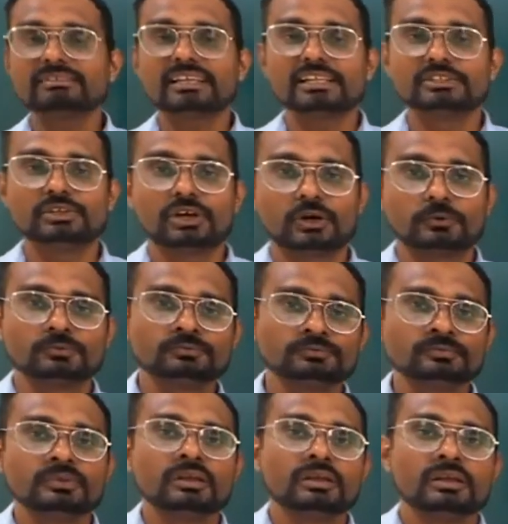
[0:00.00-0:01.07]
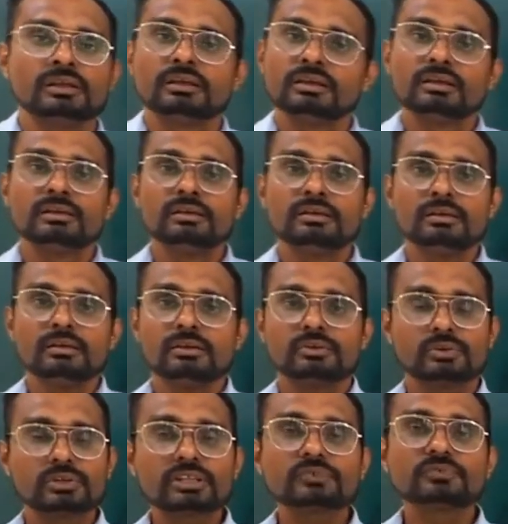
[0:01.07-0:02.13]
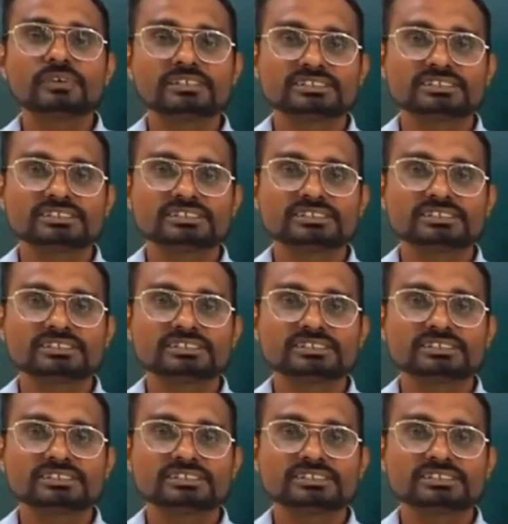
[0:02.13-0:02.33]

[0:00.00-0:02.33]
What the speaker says: tell you how. Rutherford